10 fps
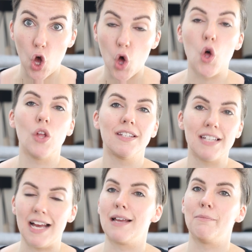
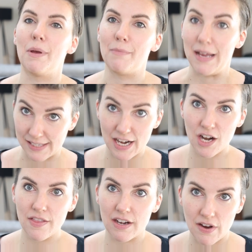all-time
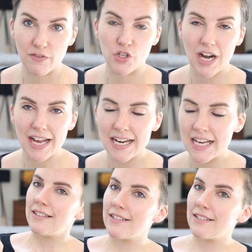mascara that I've ever tried.